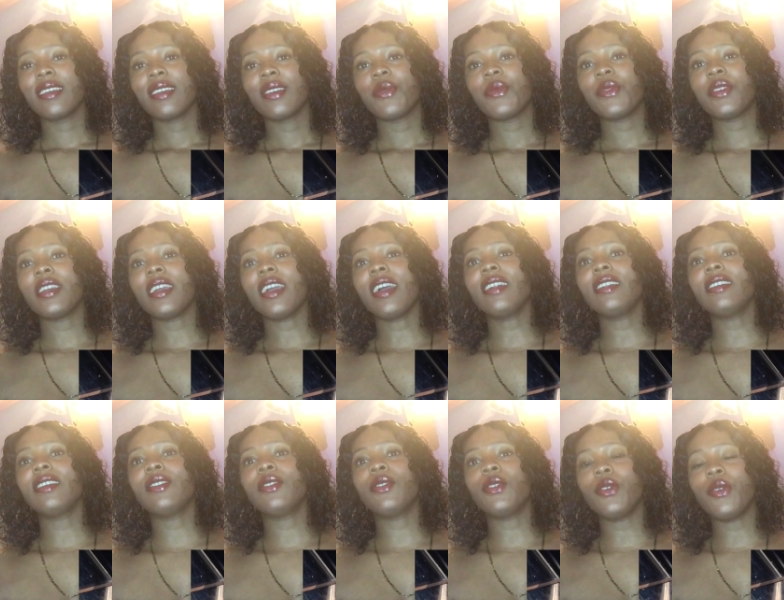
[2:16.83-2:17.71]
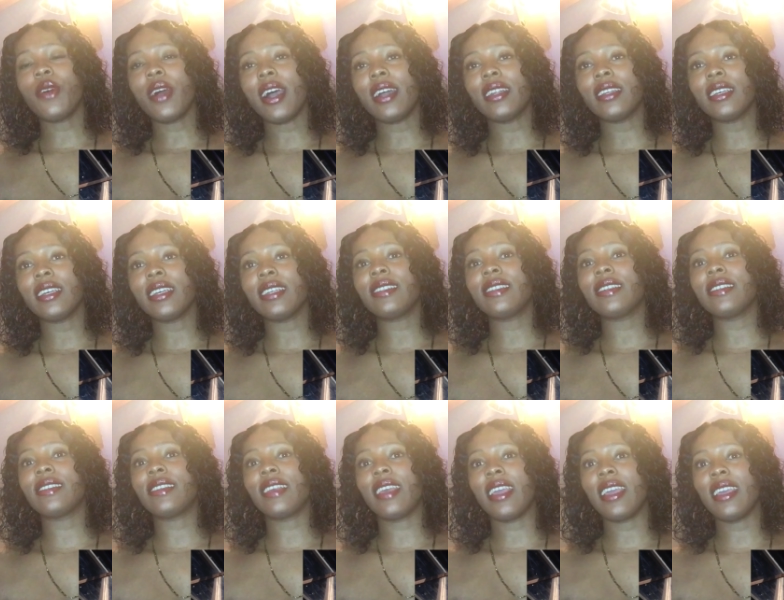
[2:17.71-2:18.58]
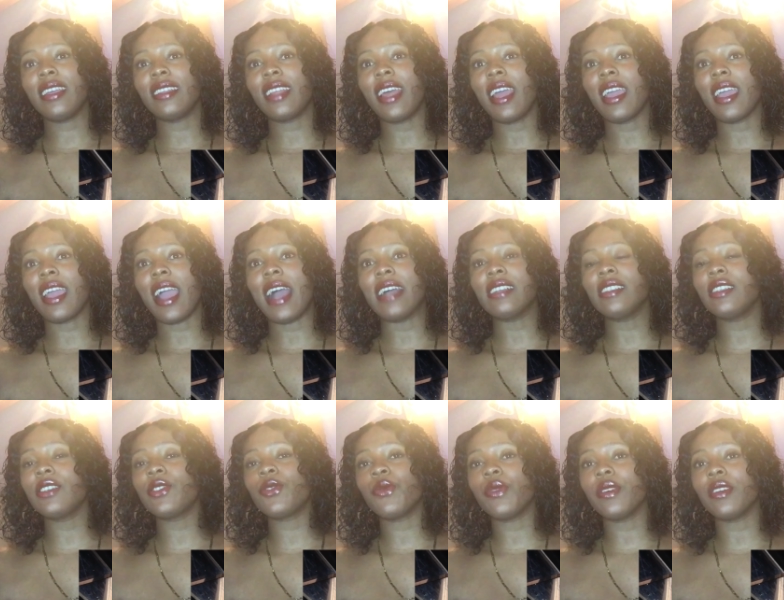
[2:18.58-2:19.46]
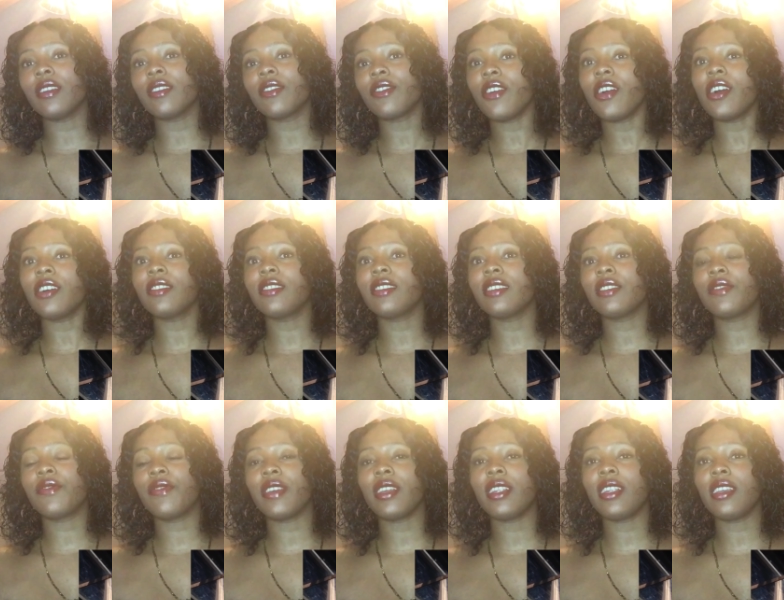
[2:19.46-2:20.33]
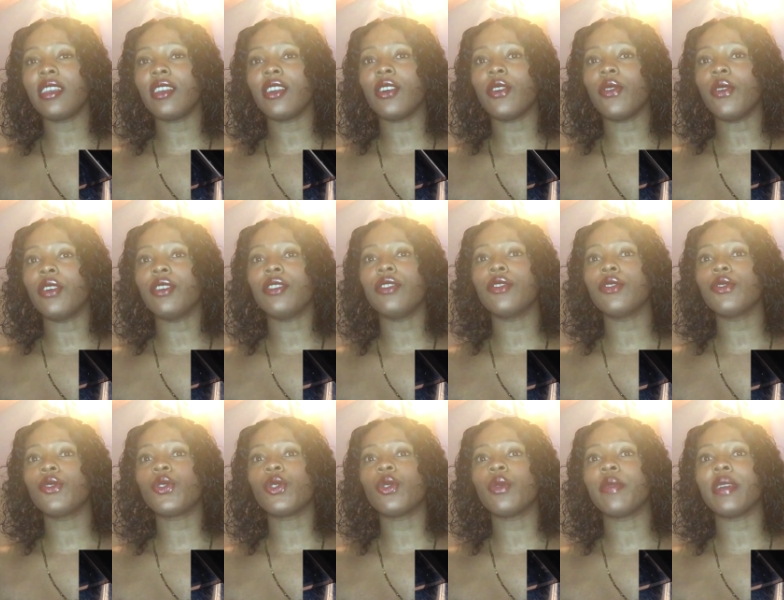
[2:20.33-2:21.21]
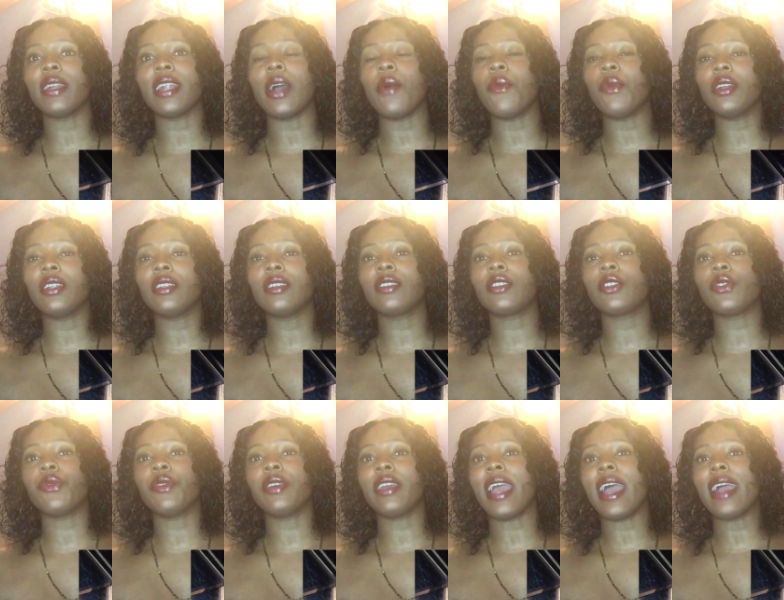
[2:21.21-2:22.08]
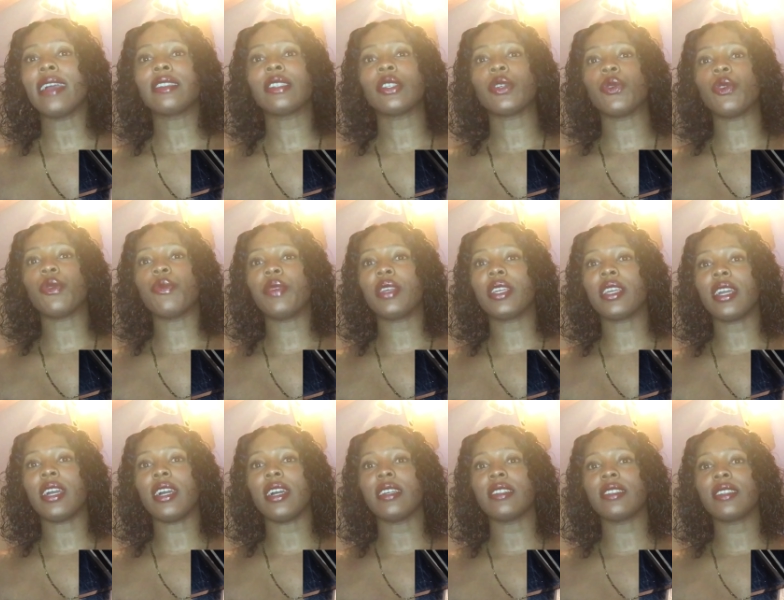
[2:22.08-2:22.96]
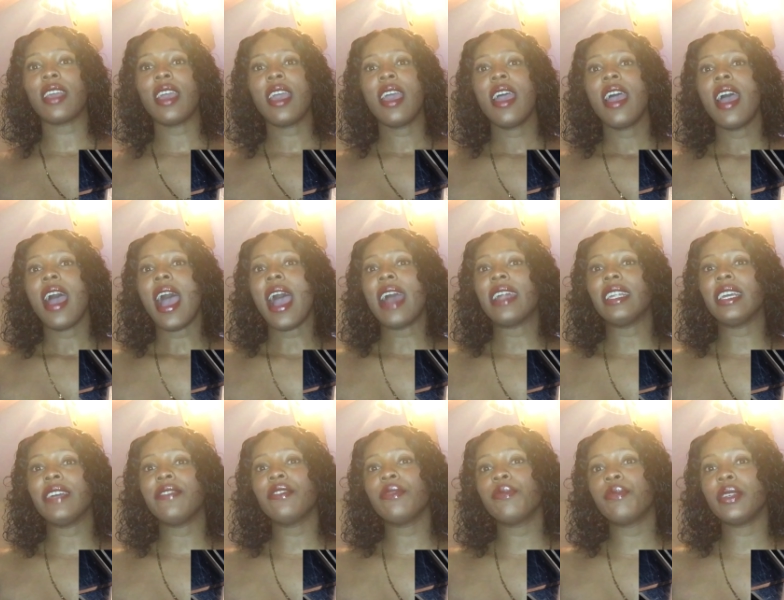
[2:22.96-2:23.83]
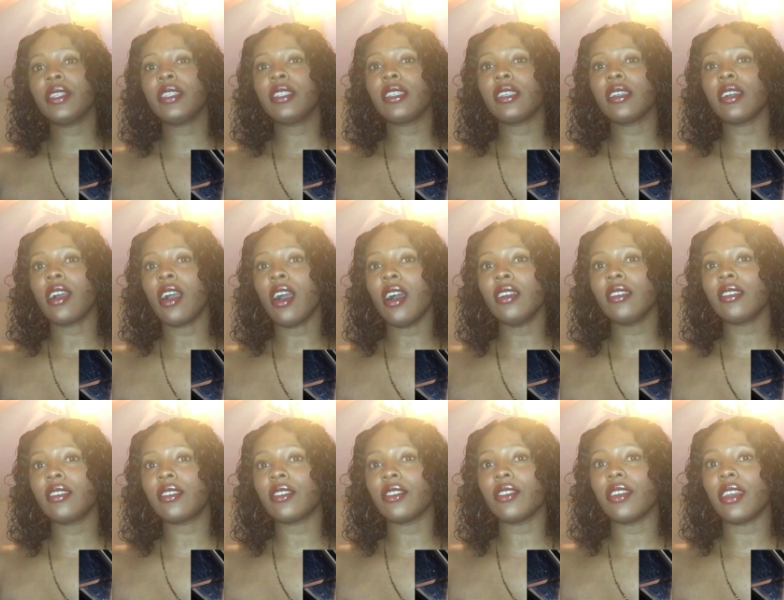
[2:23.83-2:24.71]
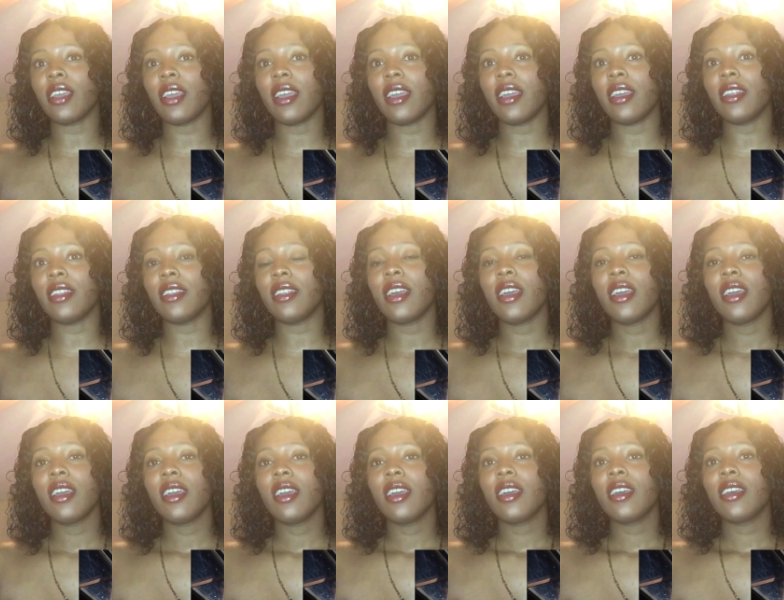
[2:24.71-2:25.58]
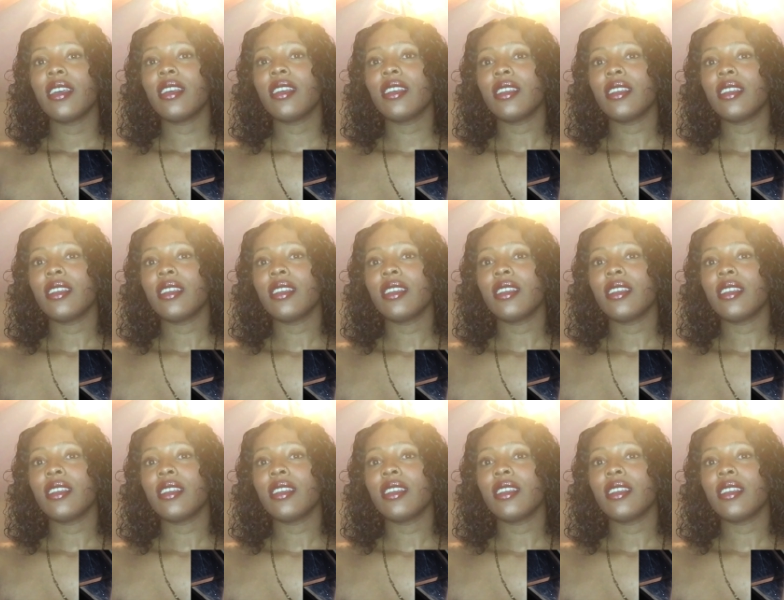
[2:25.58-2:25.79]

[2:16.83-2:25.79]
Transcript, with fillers: Rihanna know how to entertain. Like, I just run across this video on YouTube and I wanted to react to it because I never been to a concert and